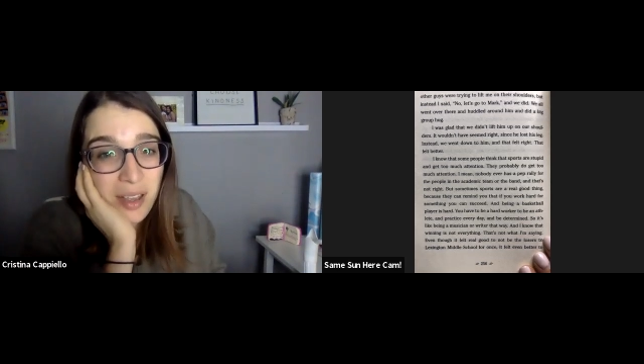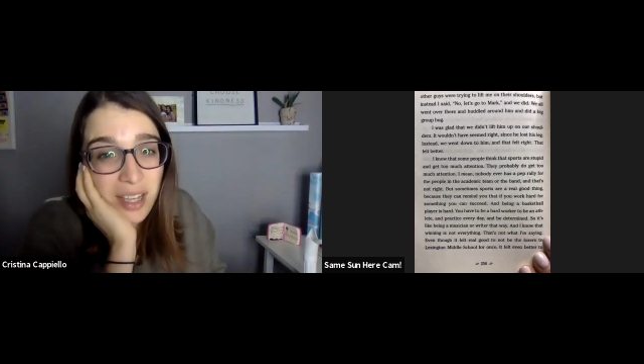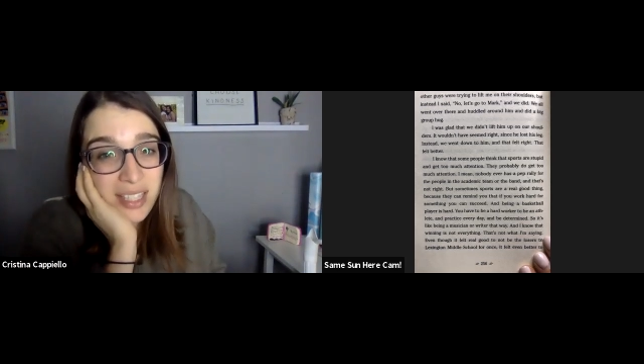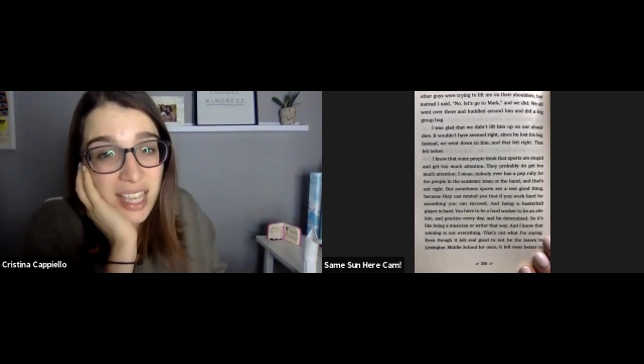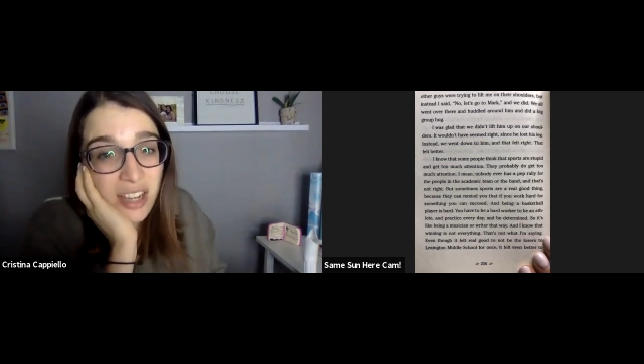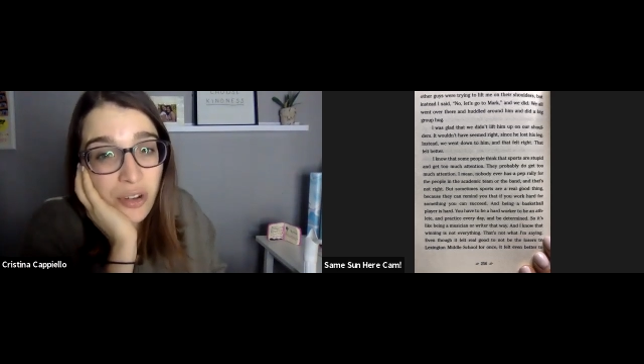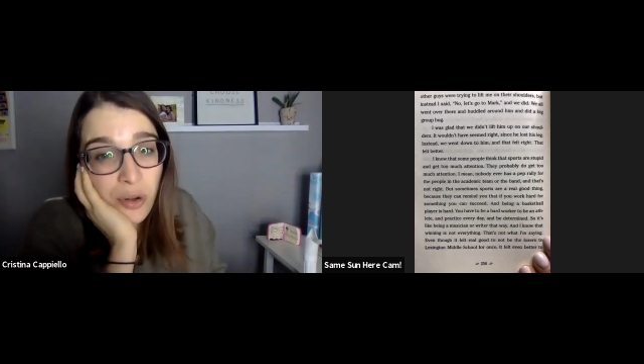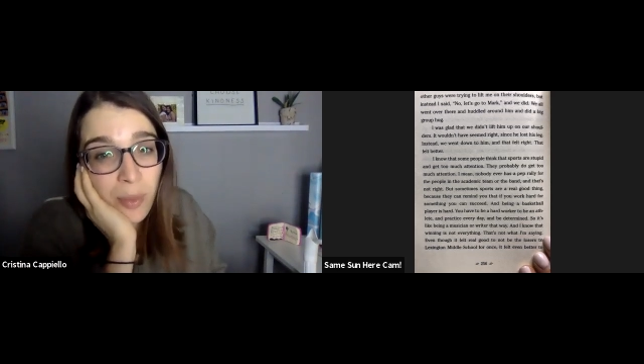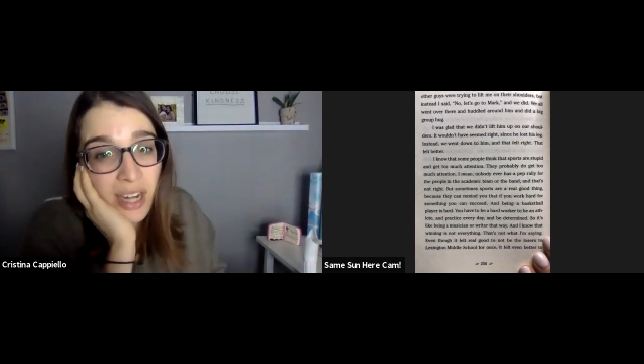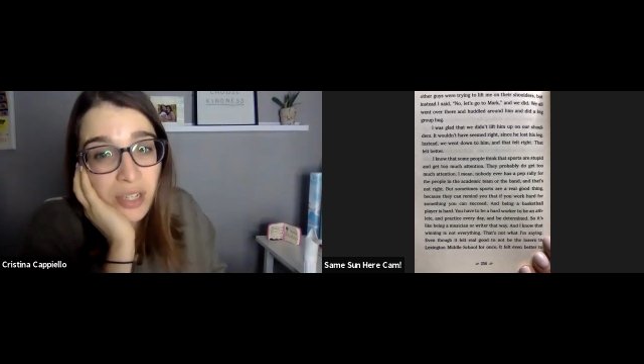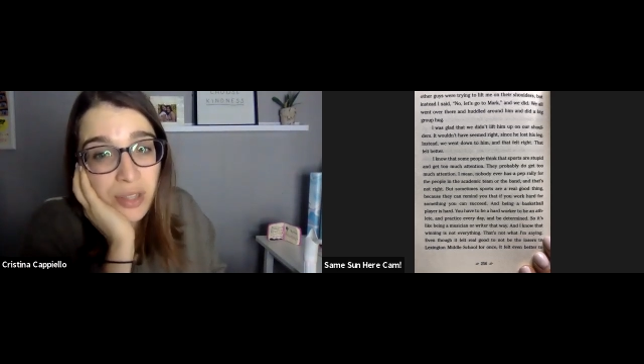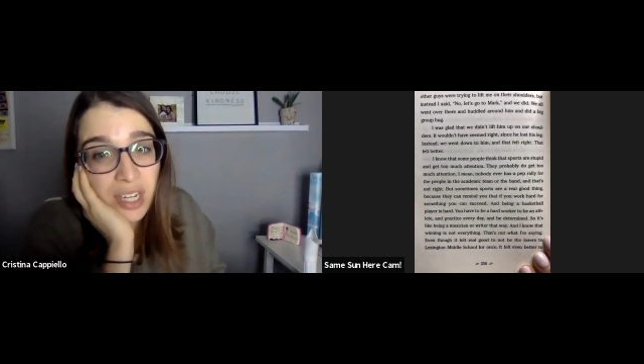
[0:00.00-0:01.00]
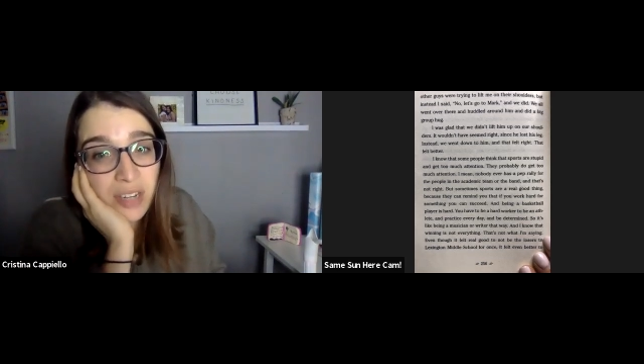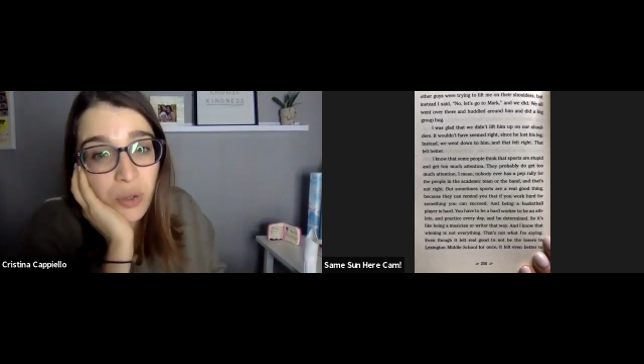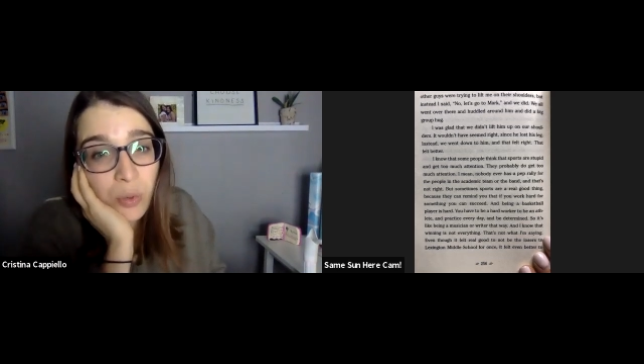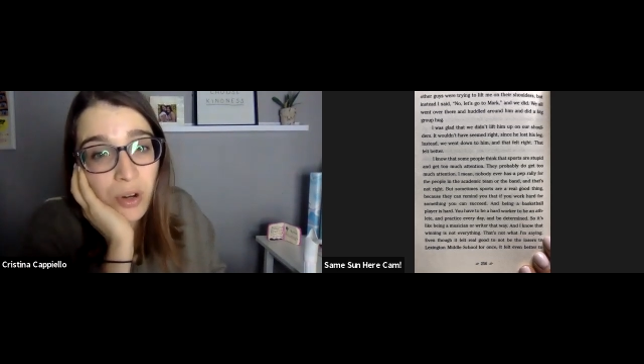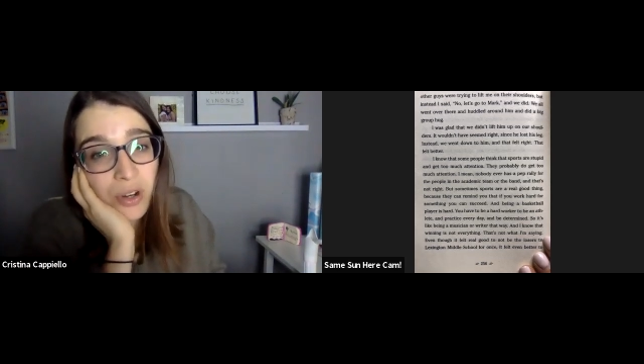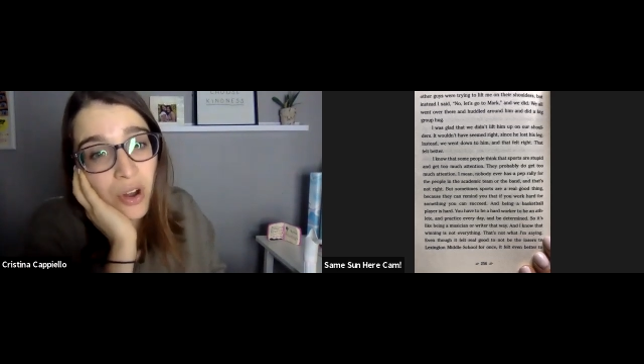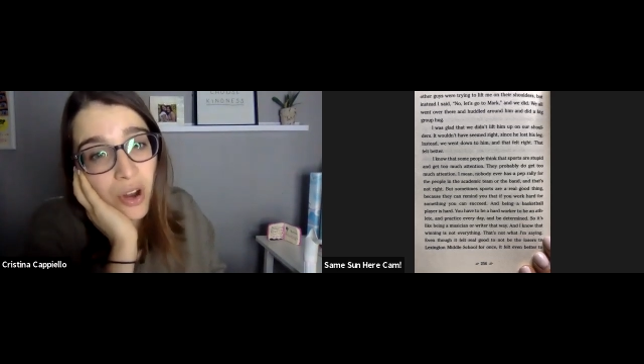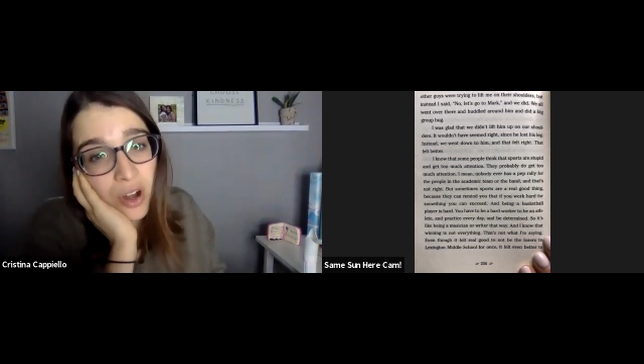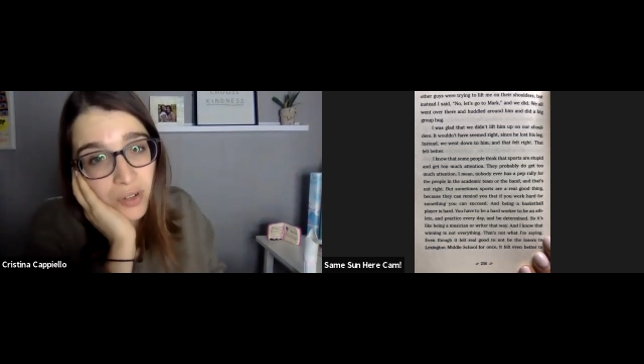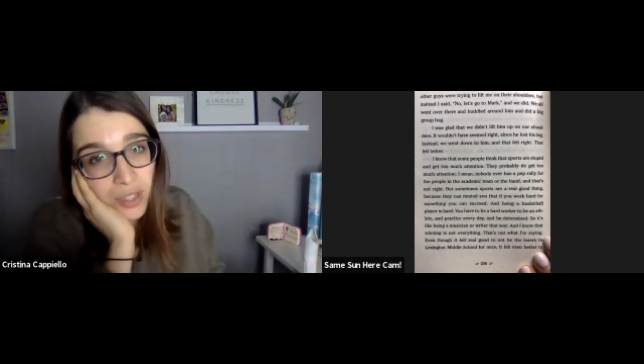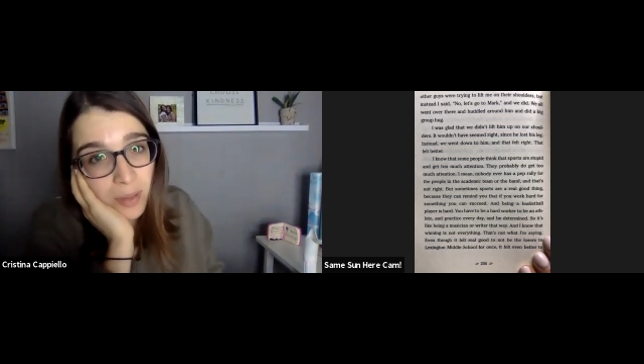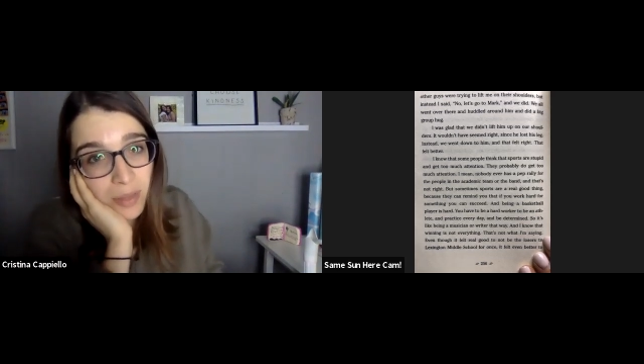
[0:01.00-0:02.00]
because they can remind you that if you work hard
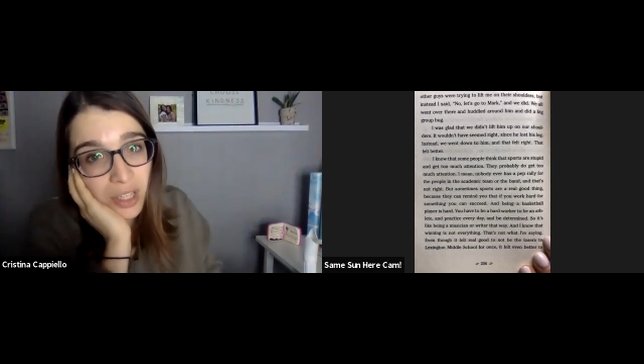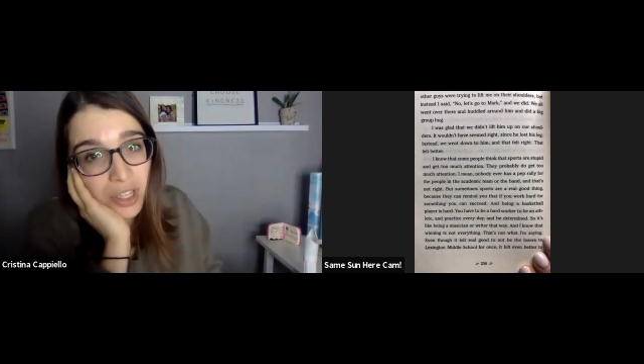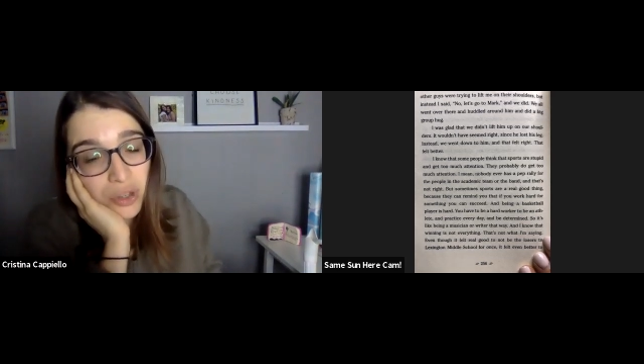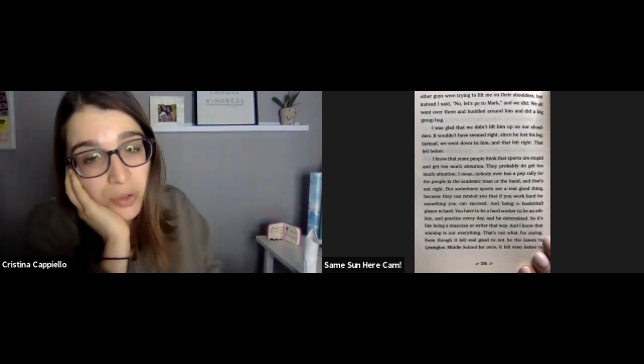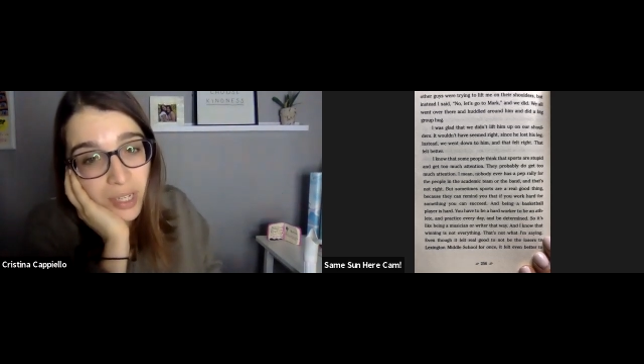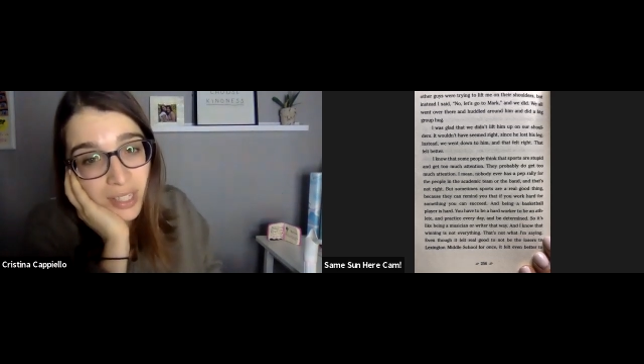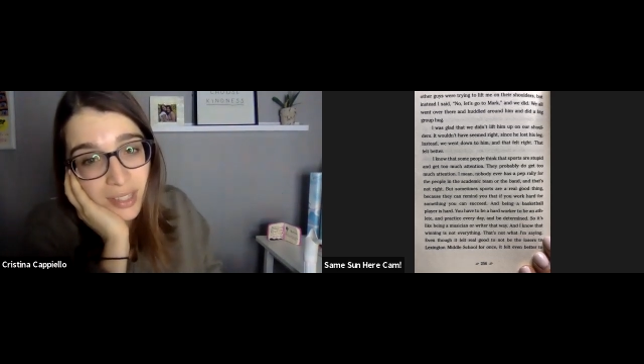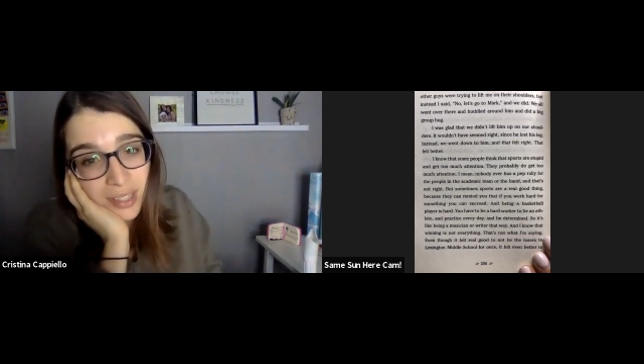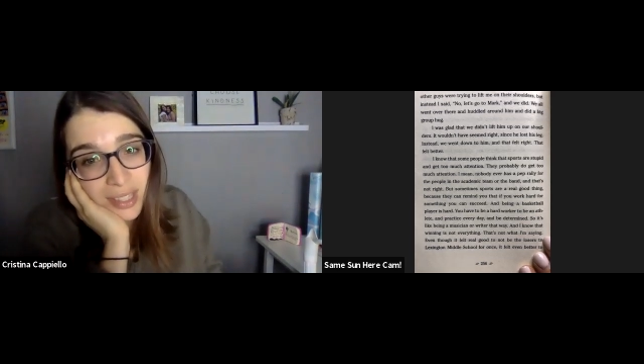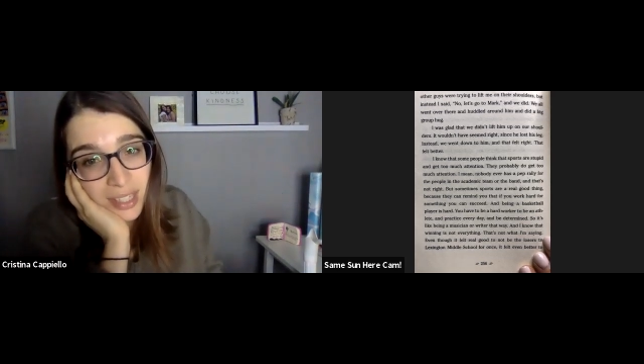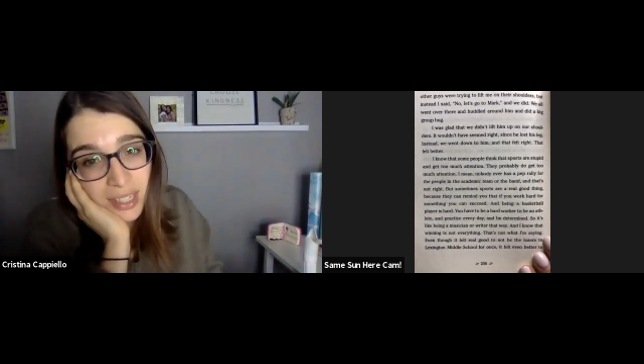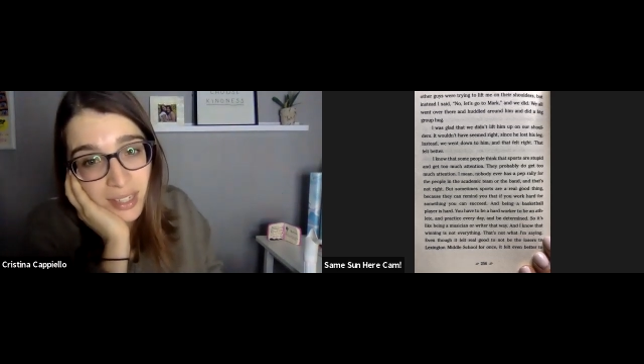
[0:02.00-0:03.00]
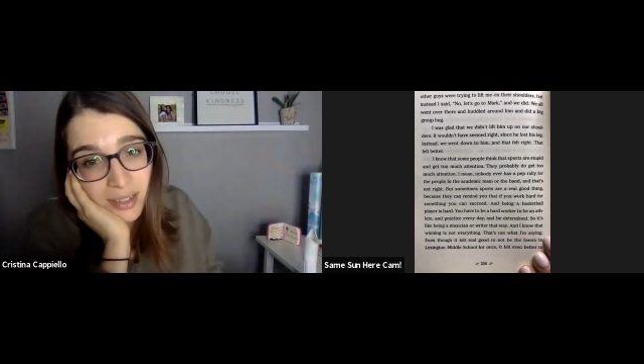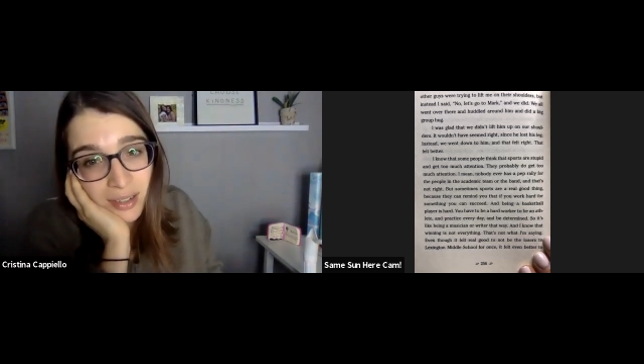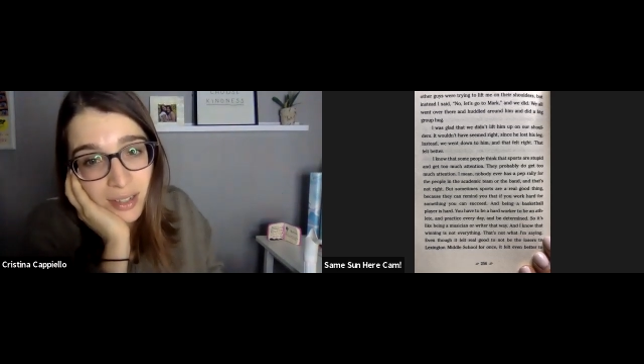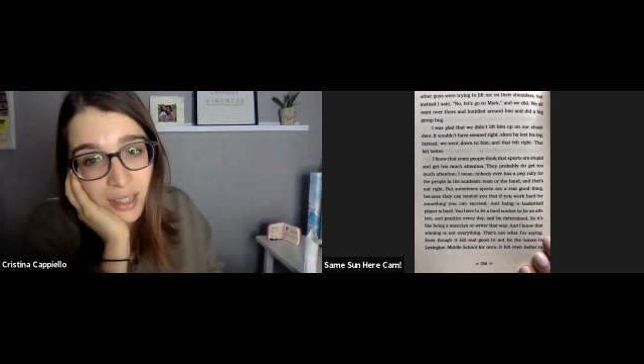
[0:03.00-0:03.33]
for something, you can succeed.